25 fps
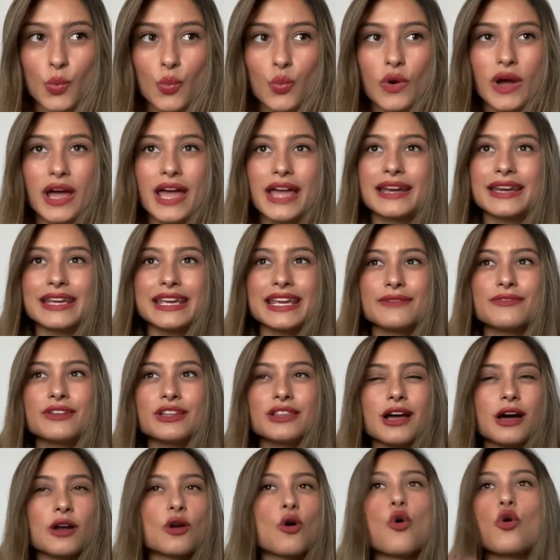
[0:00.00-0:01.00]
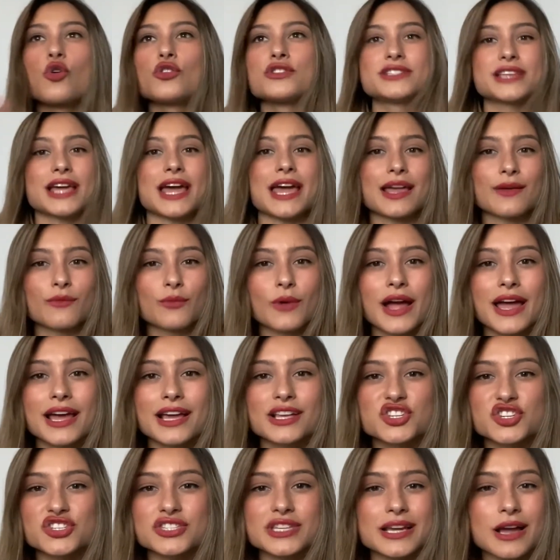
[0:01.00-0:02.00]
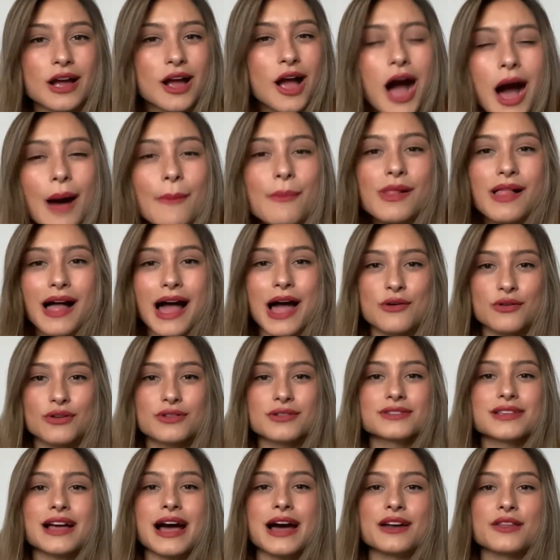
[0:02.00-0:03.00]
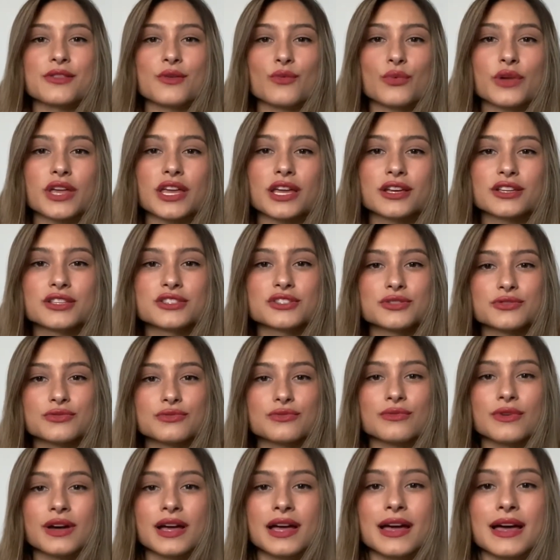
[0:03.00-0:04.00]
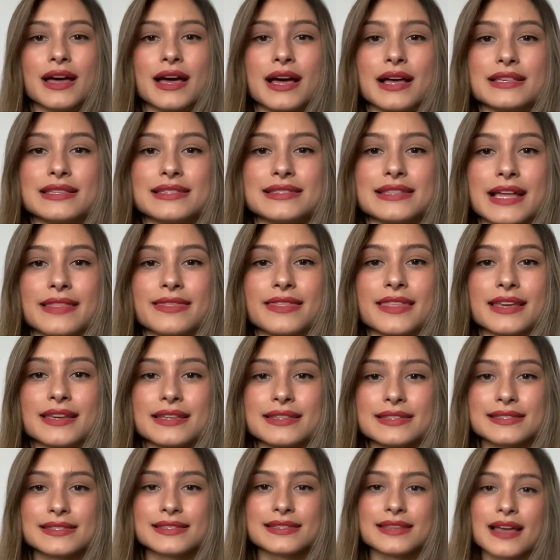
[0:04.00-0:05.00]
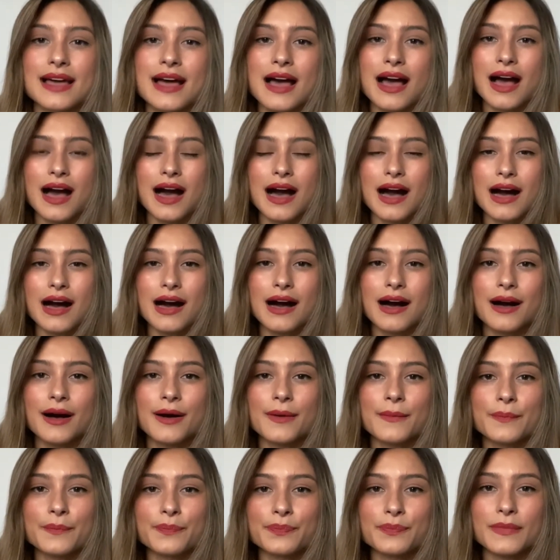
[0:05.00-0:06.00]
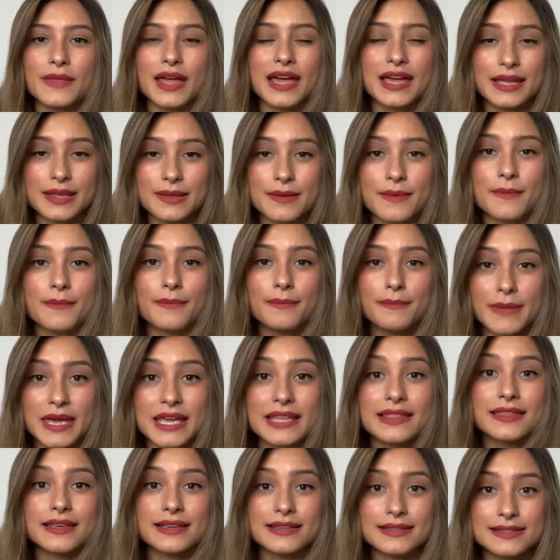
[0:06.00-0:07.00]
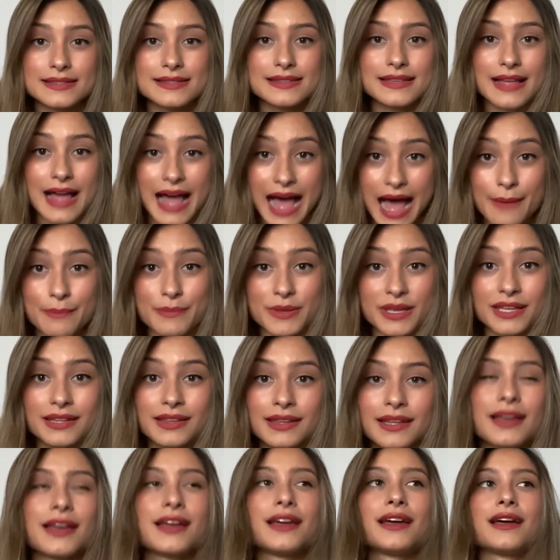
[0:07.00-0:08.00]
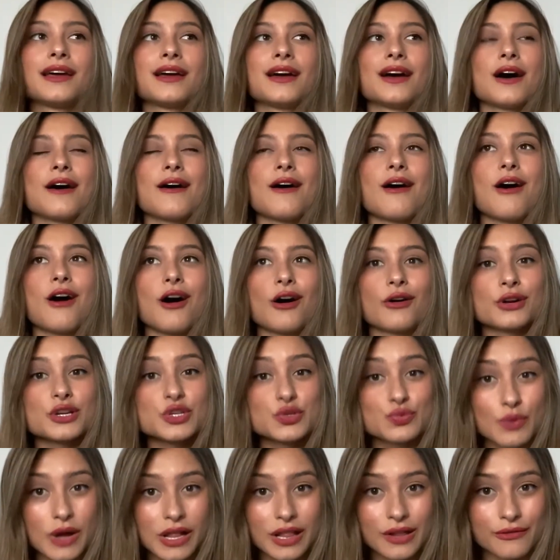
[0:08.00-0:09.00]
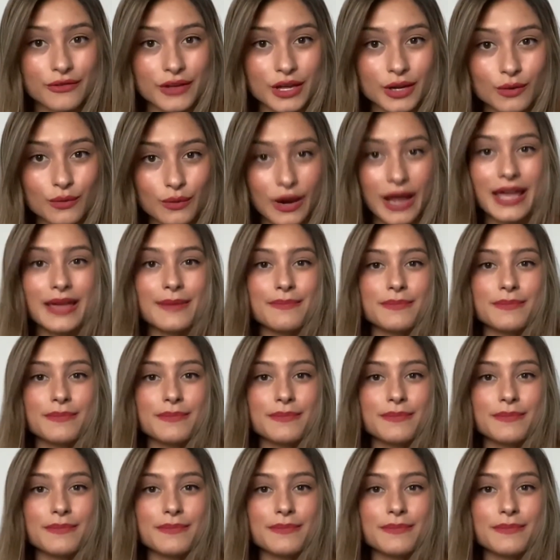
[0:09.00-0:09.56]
and even not a whole day, right? Just like a couple hours out of the week to set this. and make this happen are relevant, right?